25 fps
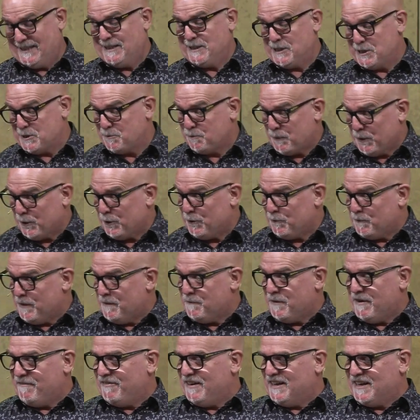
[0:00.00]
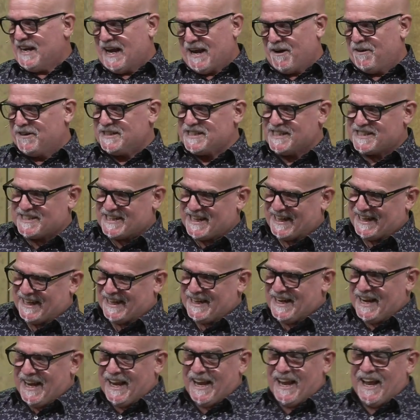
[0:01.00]
the spoon when we're finished. No, just
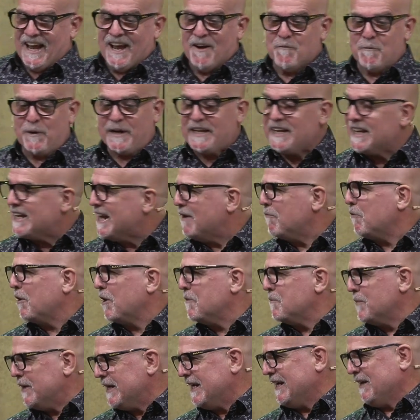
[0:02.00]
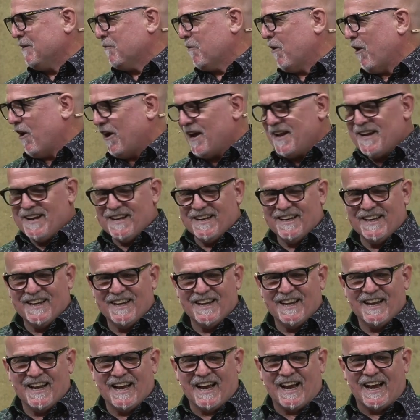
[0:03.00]
kidding. But you get what I mean, right?
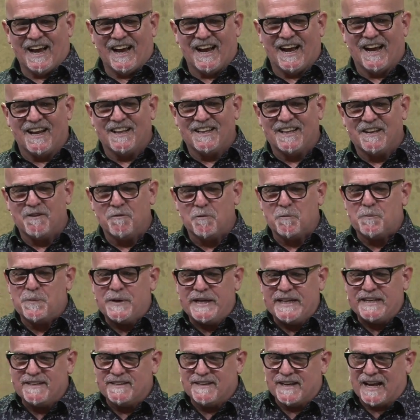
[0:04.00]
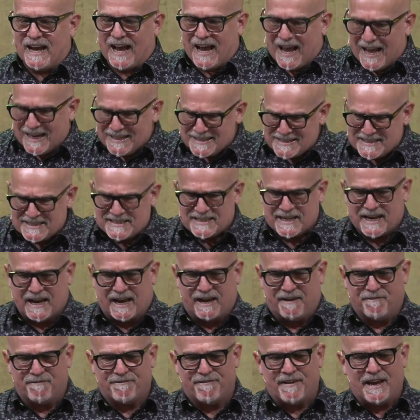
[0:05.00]
It would be
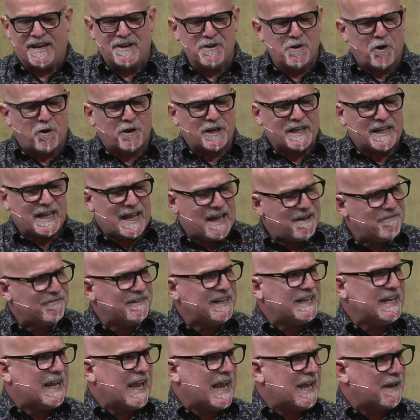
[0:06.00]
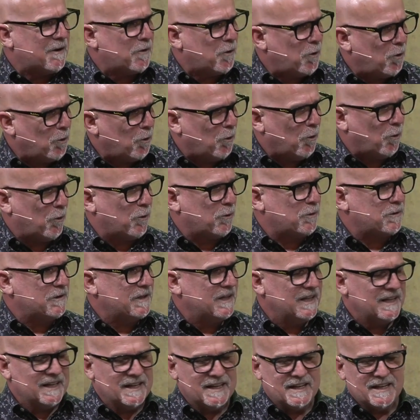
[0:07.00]
unsafe and not loving at
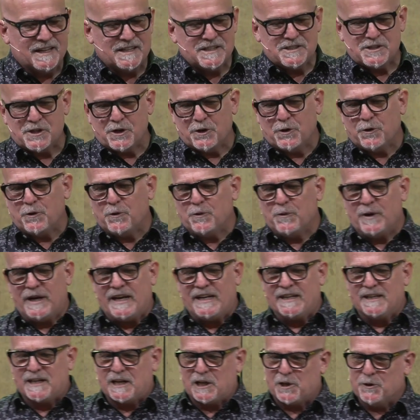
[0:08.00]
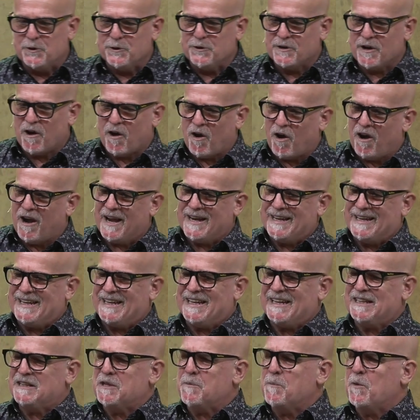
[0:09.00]
all to include
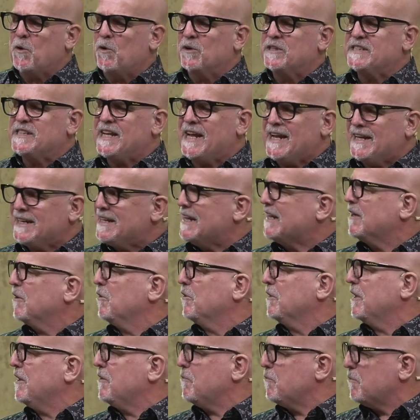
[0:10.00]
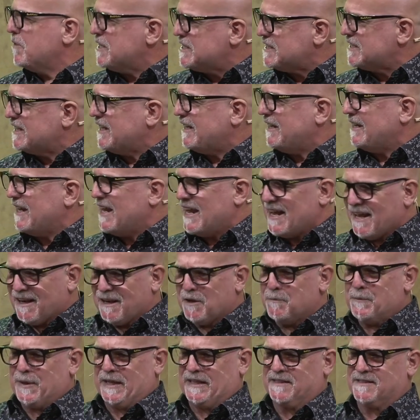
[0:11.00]
Heidi in the more technical and risky
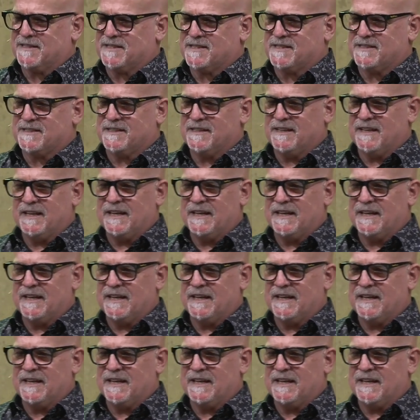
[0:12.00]
elements.